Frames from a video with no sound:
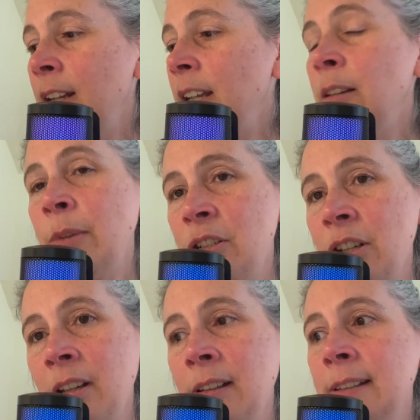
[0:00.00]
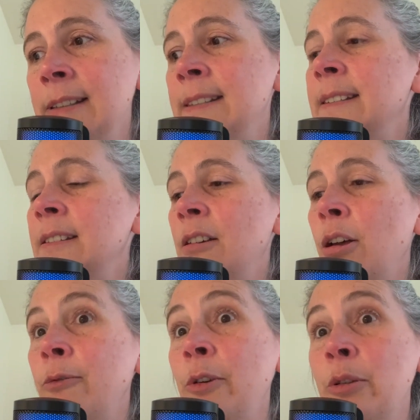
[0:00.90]
images,
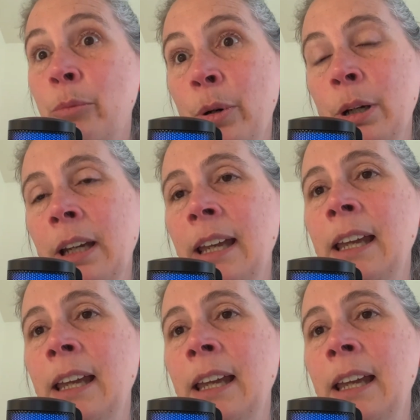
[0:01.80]
all for the book.